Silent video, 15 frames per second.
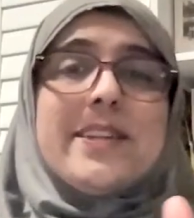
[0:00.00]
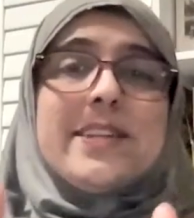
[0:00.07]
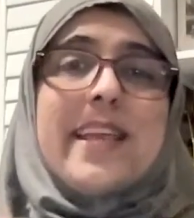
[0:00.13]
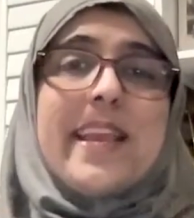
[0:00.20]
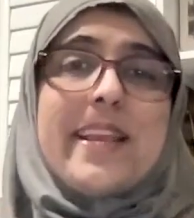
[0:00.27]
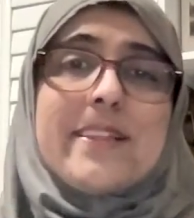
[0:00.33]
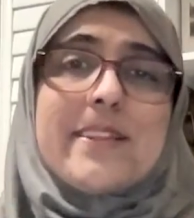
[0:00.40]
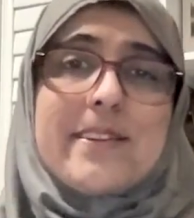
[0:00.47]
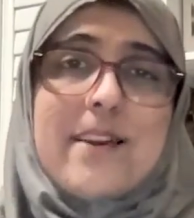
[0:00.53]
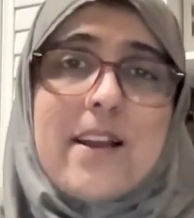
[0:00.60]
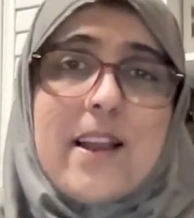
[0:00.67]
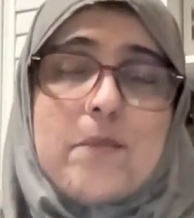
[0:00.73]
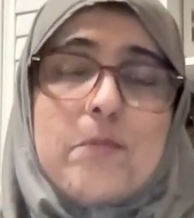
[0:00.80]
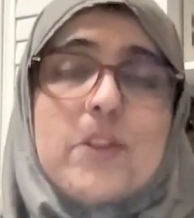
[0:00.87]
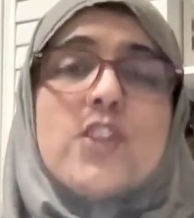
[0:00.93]
take the
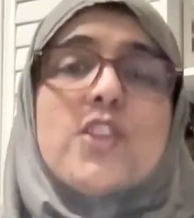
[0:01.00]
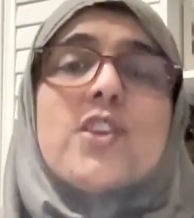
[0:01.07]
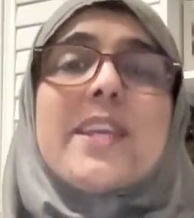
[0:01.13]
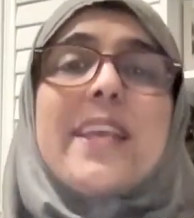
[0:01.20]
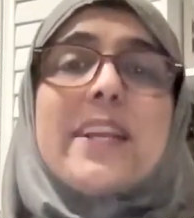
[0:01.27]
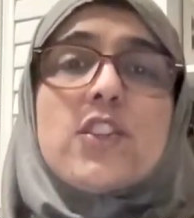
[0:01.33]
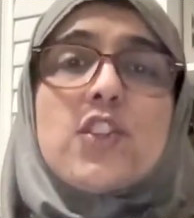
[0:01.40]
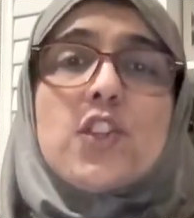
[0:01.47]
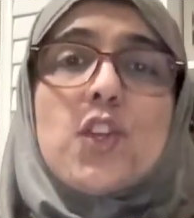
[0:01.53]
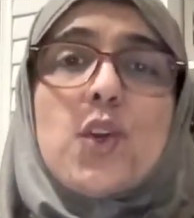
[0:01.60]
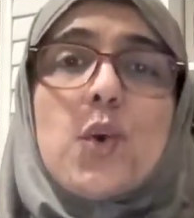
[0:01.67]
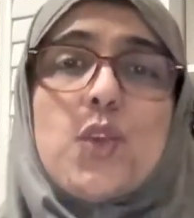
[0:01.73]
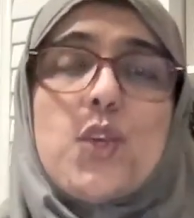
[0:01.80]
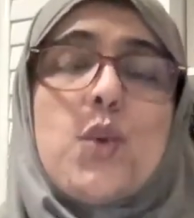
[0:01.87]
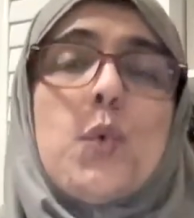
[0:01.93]
time to get to
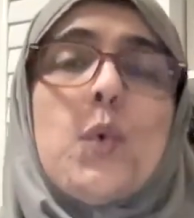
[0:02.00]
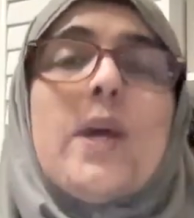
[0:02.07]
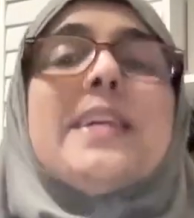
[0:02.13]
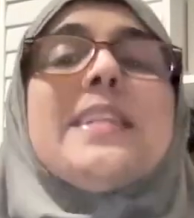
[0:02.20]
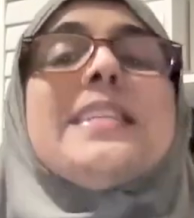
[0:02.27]
know you.